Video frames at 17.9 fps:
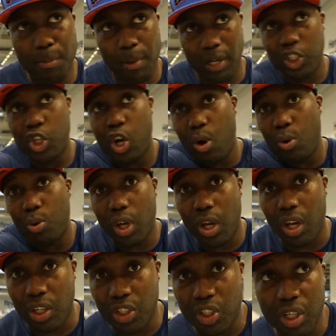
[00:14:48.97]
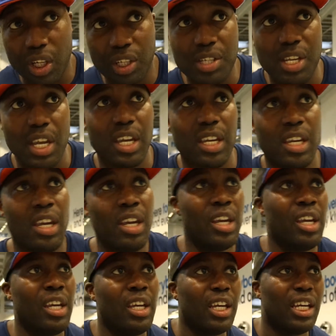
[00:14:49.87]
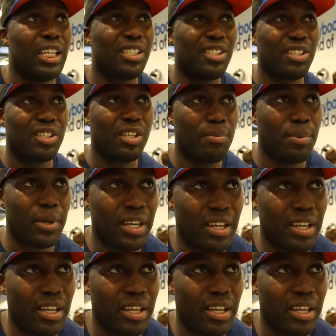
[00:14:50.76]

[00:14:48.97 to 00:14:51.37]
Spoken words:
My shoulder, should I say. It's just a